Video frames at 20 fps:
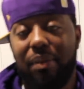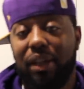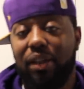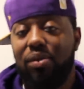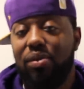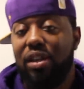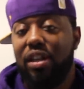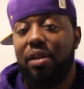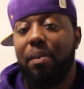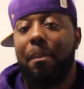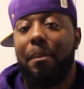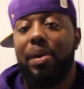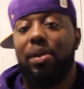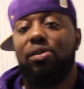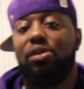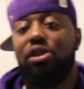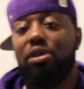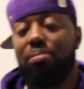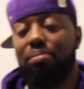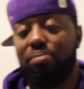Like you need to
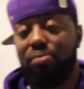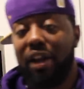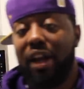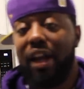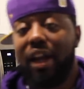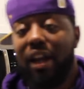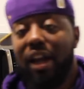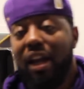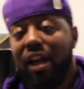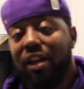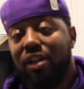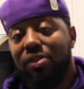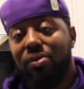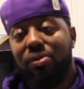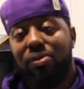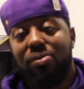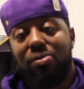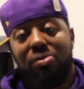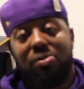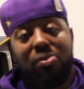build your brand.
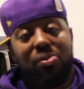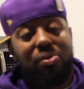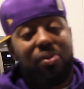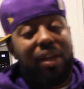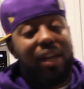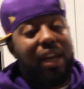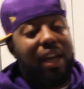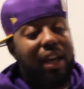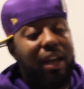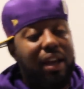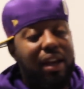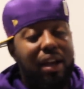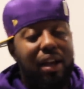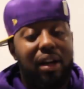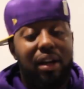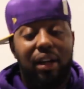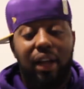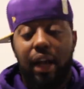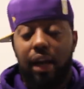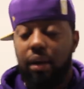You you you can't
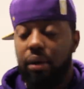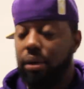like